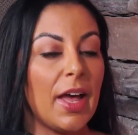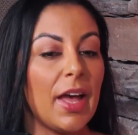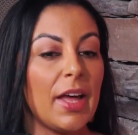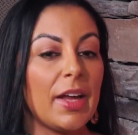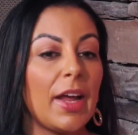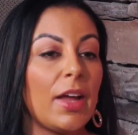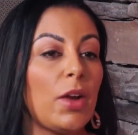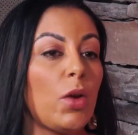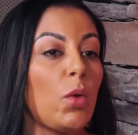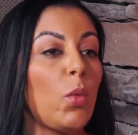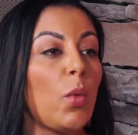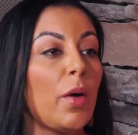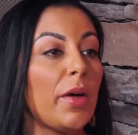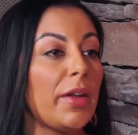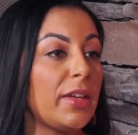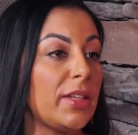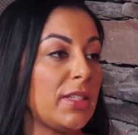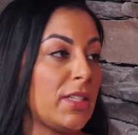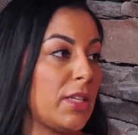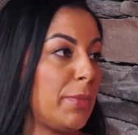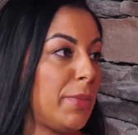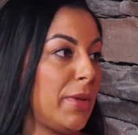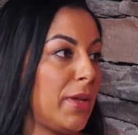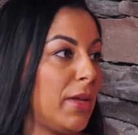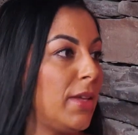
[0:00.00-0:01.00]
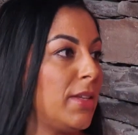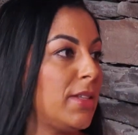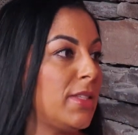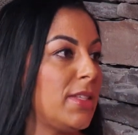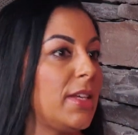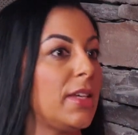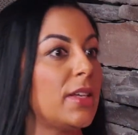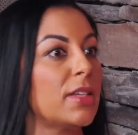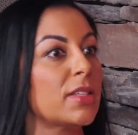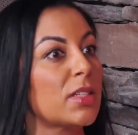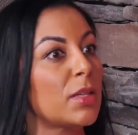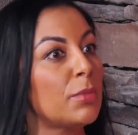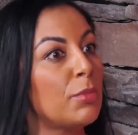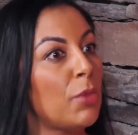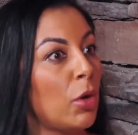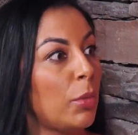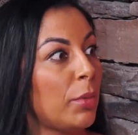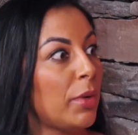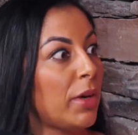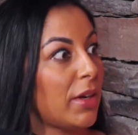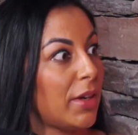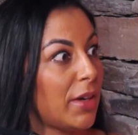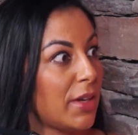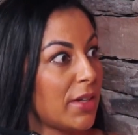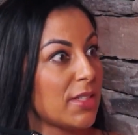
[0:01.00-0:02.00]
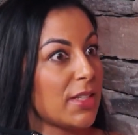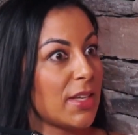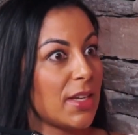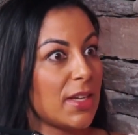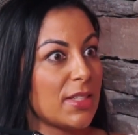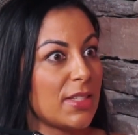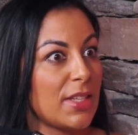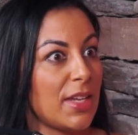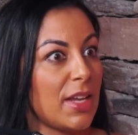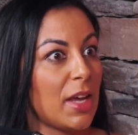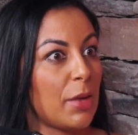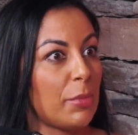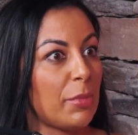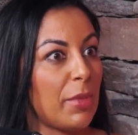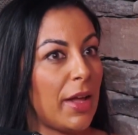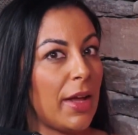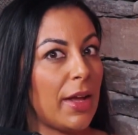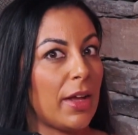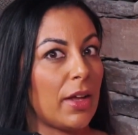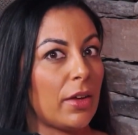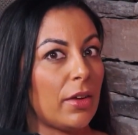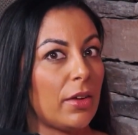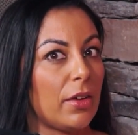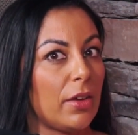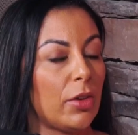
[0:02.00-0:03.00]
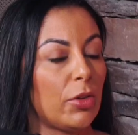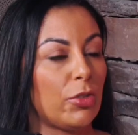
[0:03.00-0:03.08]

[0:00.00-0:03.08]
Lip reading: And I don't want it to be easy because the moment it is easy, I'm like,